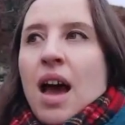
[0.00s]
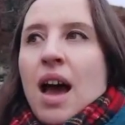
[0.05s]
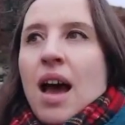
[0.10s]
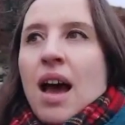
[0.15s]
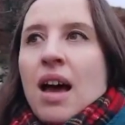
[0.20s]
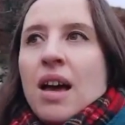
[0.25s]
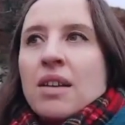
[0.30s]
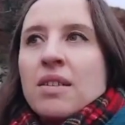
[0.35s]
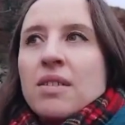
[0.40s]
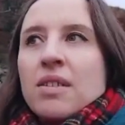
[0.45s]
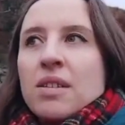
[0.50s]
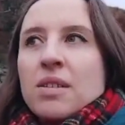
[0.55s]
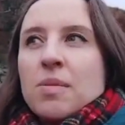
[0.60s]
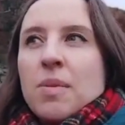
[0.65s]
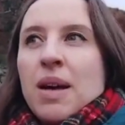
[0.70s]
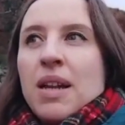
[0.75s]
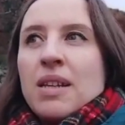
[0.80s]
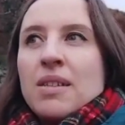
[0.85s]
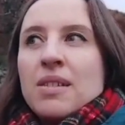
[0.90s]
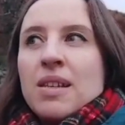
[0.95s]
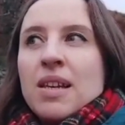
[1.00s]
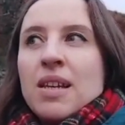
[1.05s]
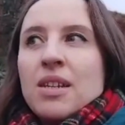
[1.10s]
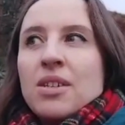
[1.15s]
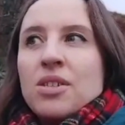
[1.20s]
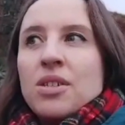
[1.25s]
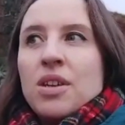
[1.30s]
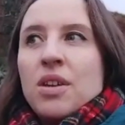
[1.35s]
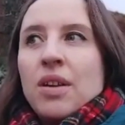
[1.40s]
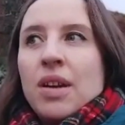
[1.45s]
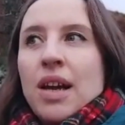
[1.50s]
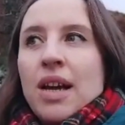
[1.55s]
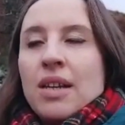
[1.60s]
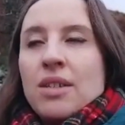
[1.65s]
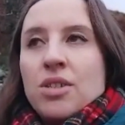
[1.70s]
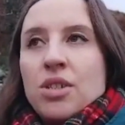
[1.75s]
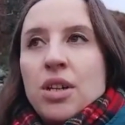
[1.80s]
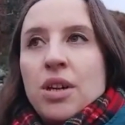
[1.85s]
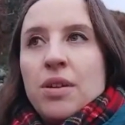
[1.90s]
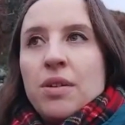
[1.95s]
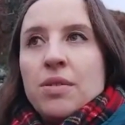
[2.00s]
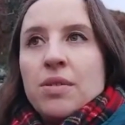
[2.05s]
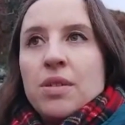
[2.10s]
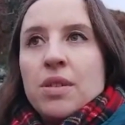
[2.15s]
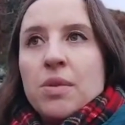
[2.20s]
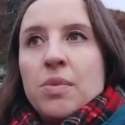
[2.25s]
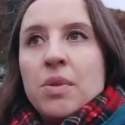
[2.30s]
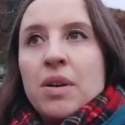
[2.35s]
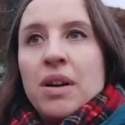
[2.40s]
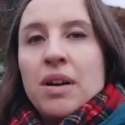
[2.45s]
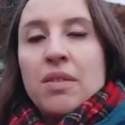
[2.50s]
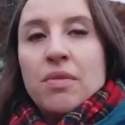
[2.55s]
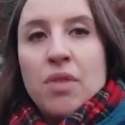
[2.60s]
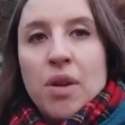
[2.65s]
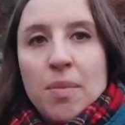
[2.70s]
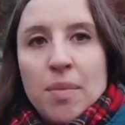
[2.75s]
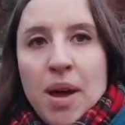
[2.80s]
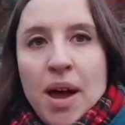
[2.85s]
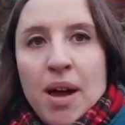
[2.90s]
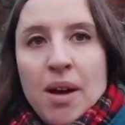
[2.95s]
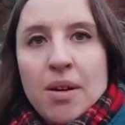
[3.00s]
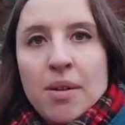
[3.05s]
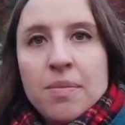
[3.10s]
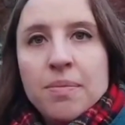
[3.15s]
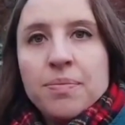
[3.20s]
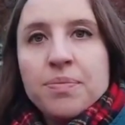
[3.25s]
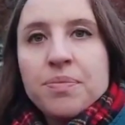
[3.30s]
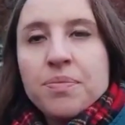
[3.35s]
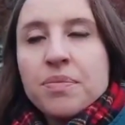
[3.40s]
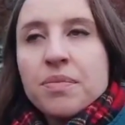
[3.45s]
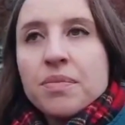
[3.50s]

And as well as this, you can choose to work from home,